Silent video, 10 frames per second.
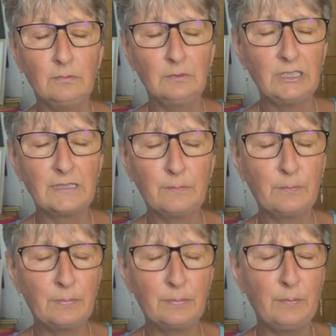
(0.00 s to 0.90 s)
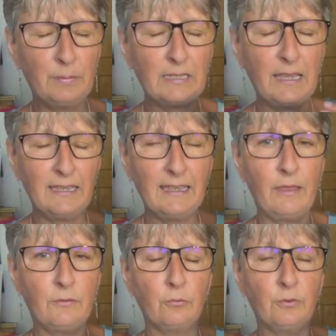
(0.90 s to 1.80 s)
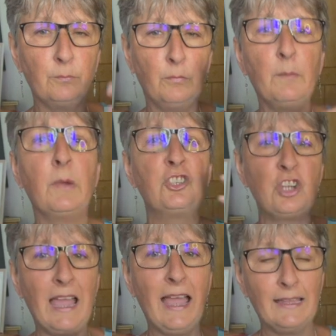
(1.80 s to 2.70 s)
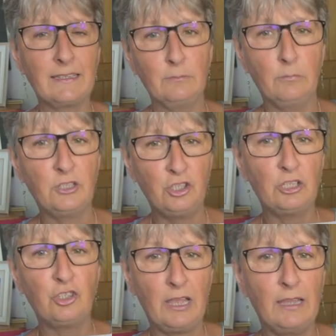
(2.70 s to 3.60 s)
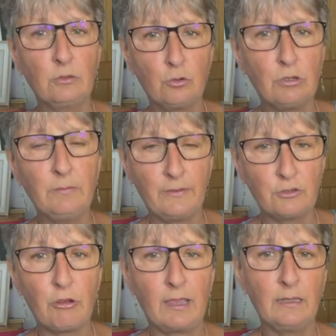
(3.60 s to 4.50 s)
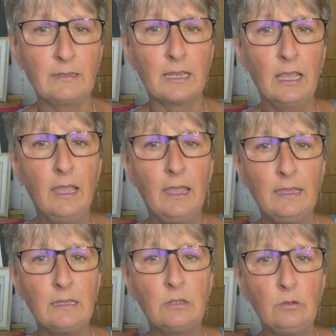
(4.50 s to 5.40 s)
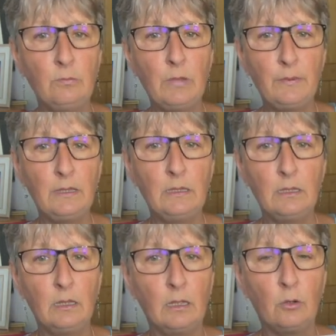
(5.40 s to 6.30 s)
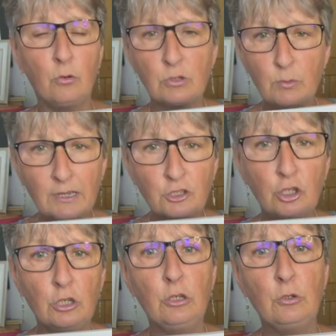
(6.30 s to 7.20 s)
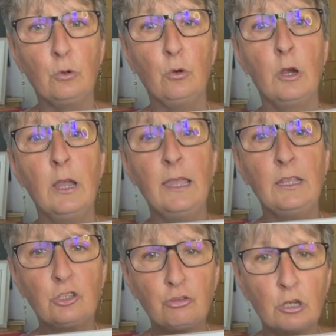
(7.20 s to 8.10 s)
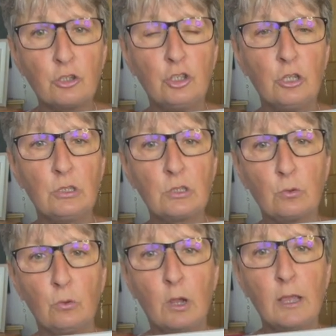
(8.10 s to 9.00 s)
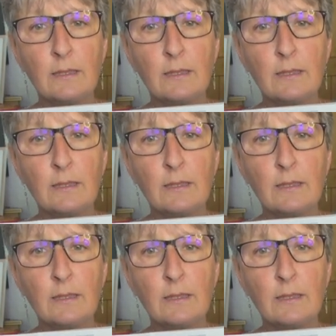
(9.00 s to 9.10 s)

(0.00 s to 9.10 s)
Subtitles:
just taking out sort of my chat and my chit chat and talking about the dragons into maybe a call to action or instructions or